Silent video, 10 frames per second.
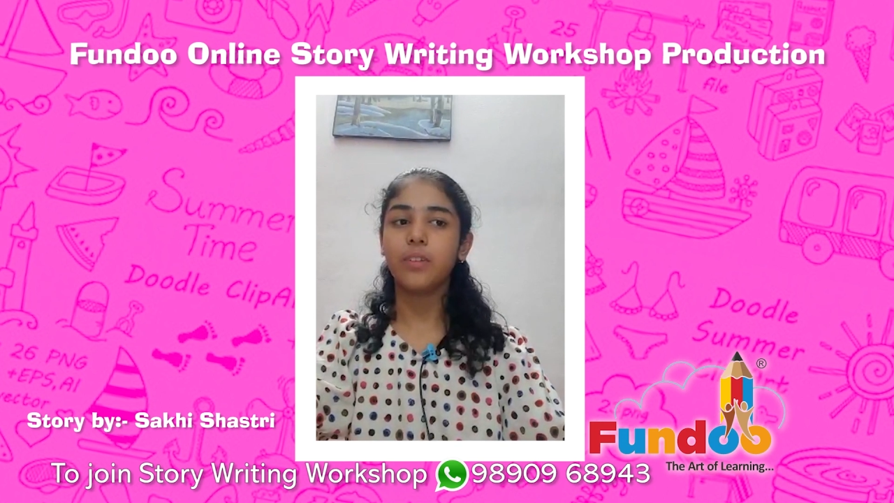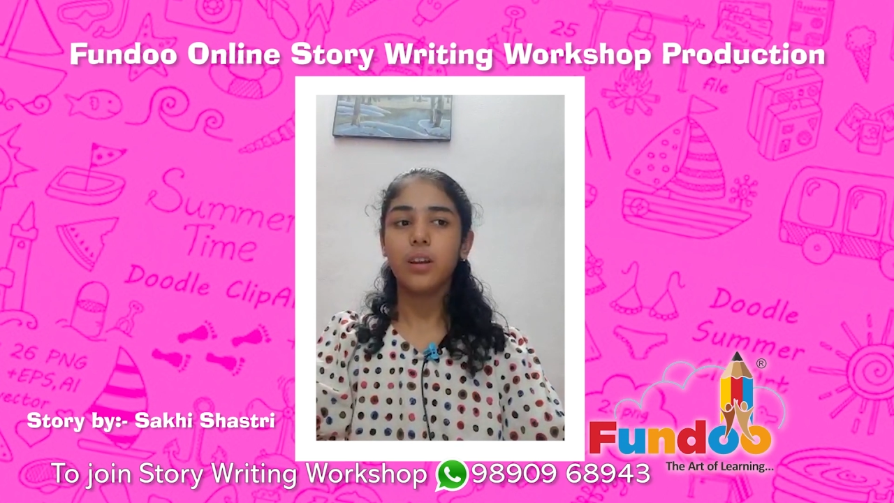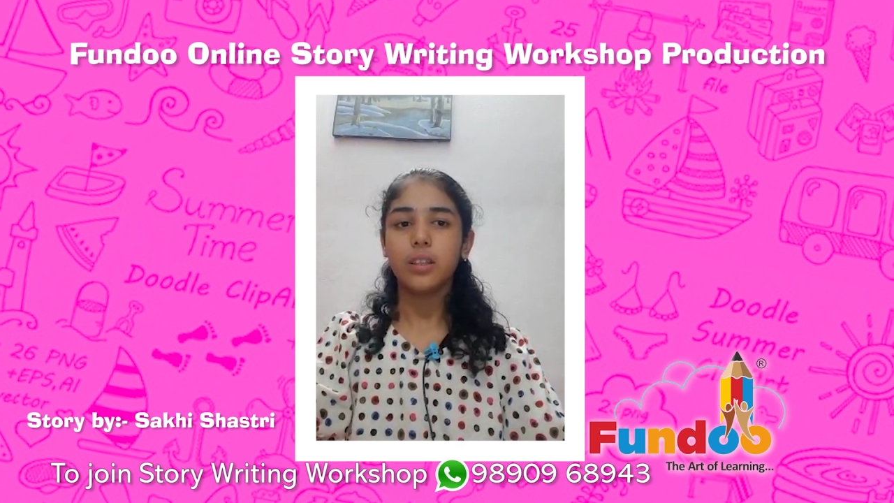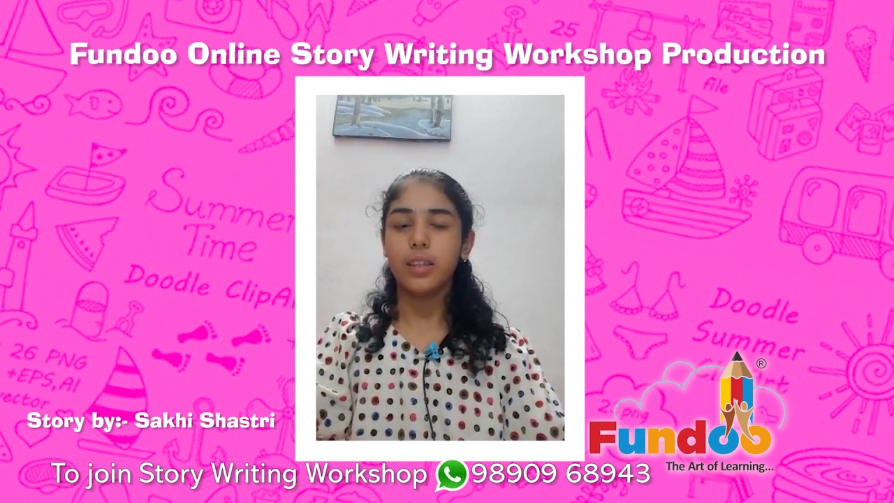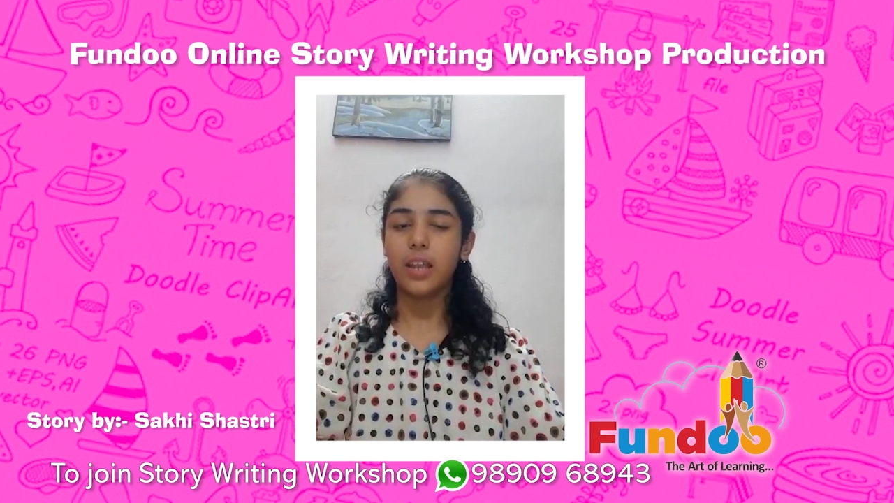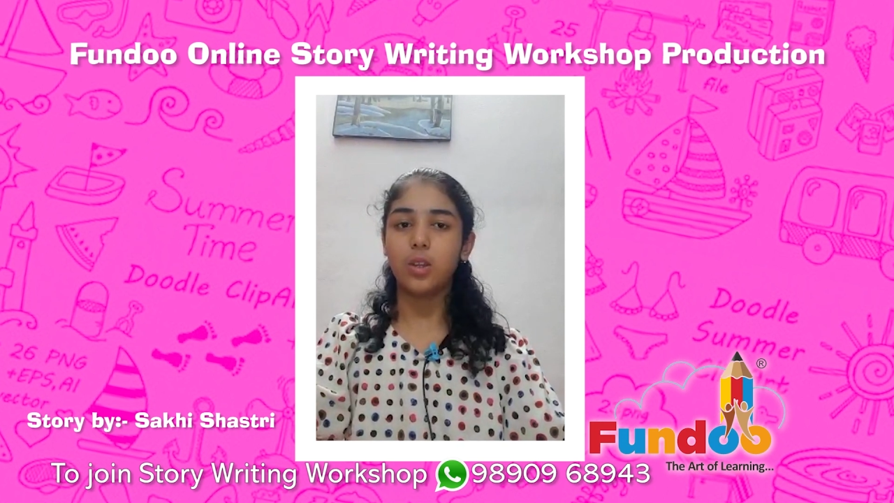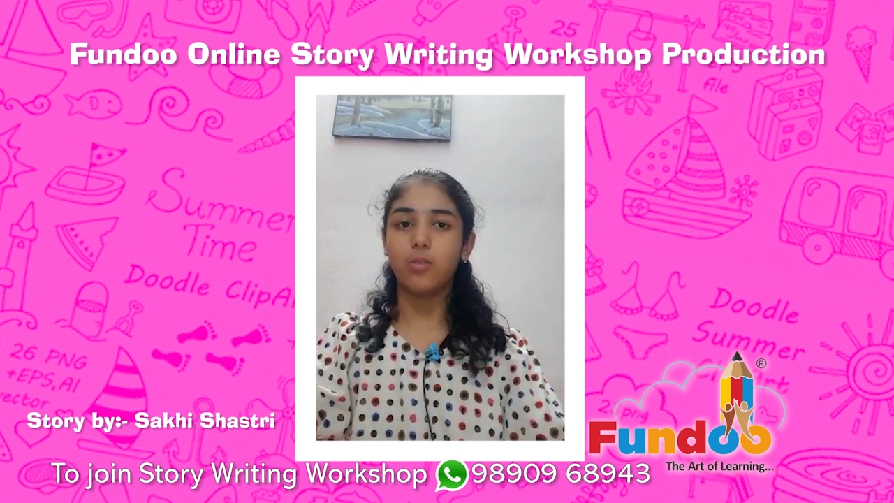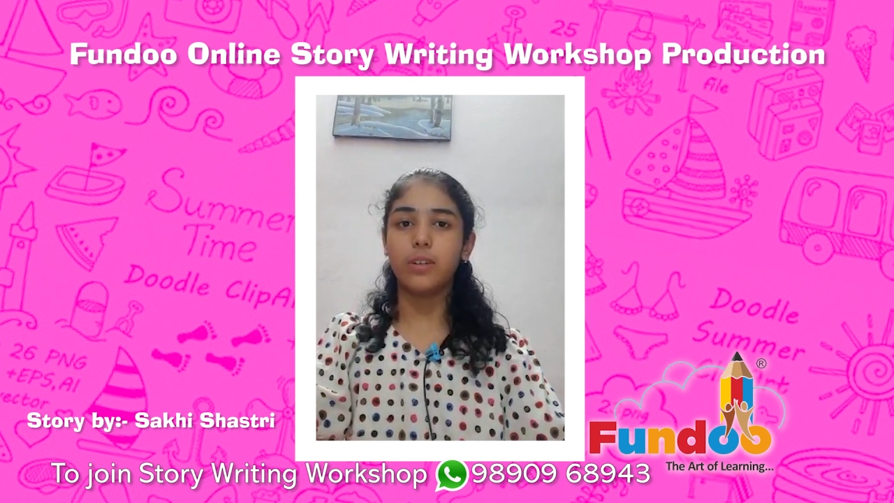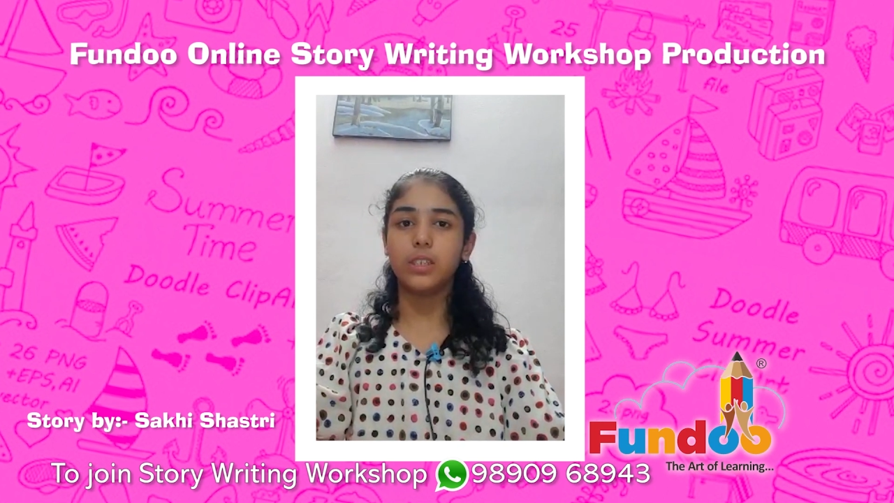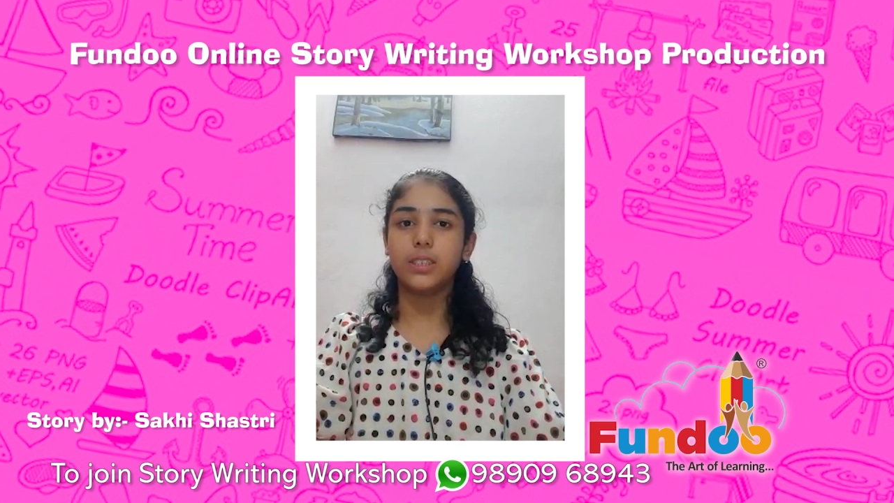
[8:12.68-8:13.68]
Then you
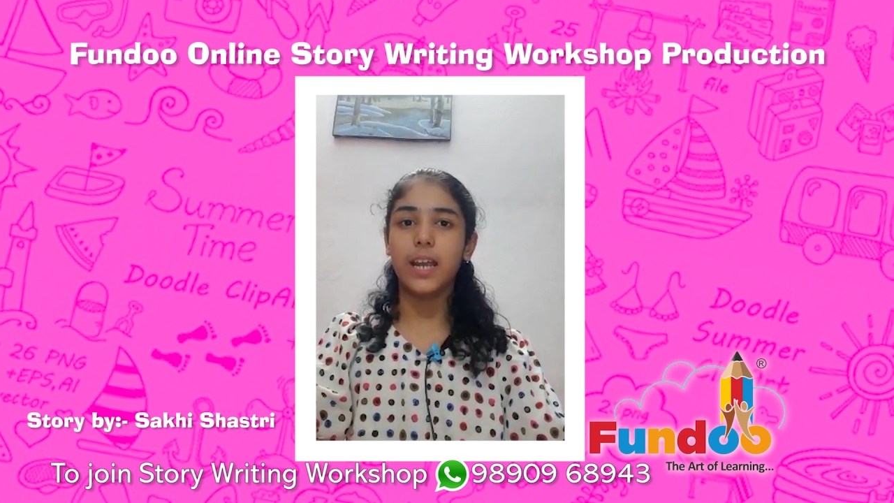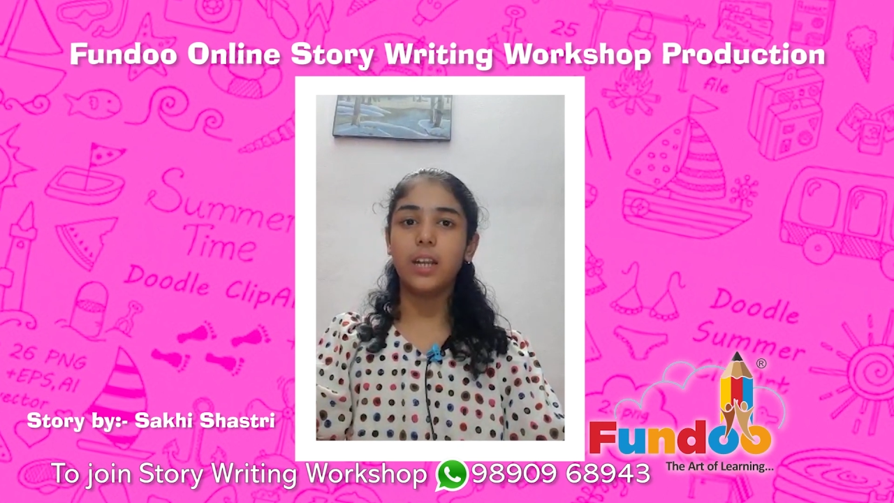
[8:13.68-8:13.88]
will say